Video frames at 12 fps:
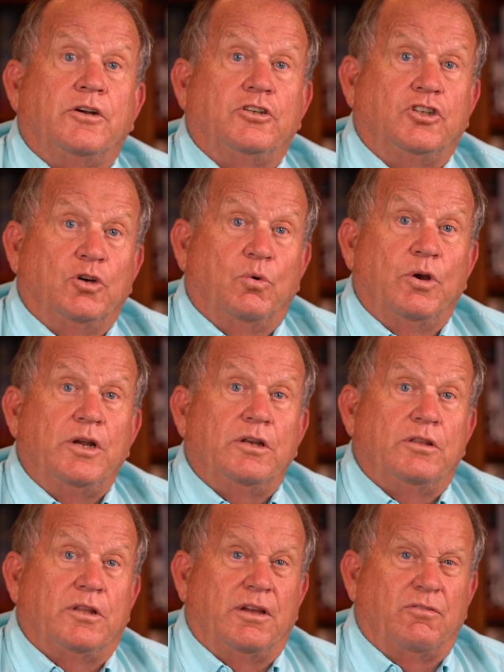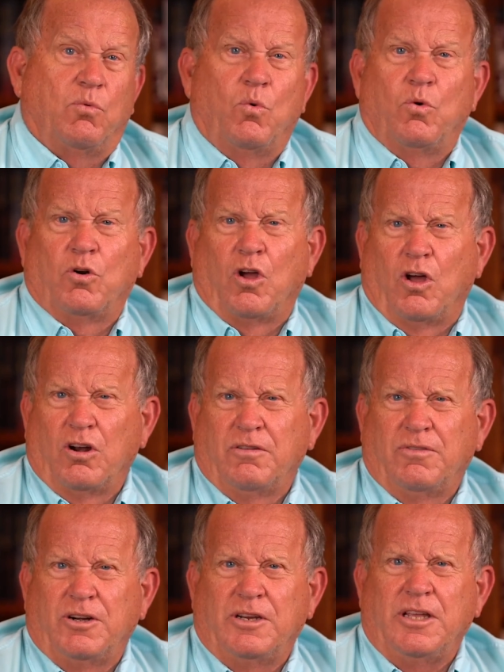joint, they've worn all of
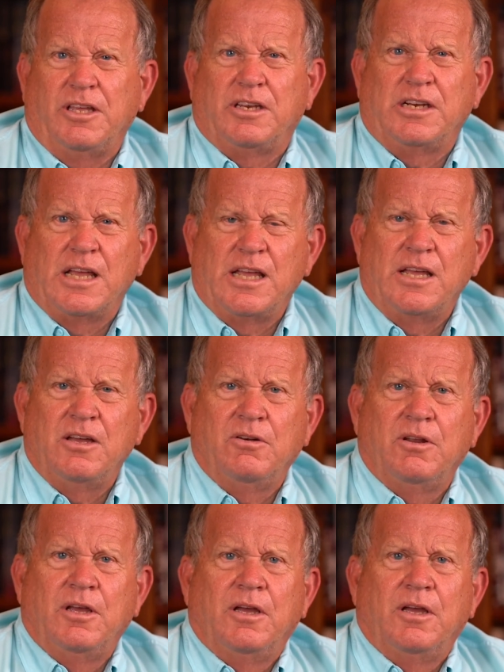their teeth down,